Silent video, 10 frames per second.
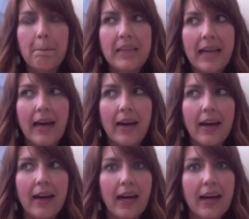yeah,
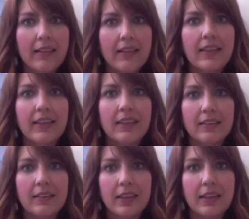I think
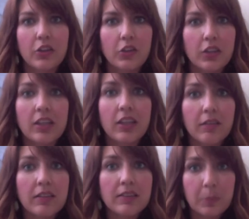that you're going to love
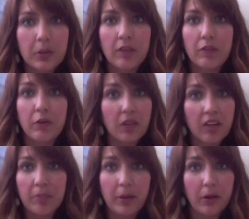this book if you
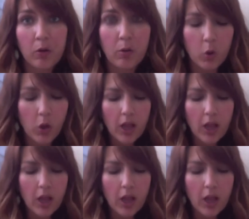love paranormal.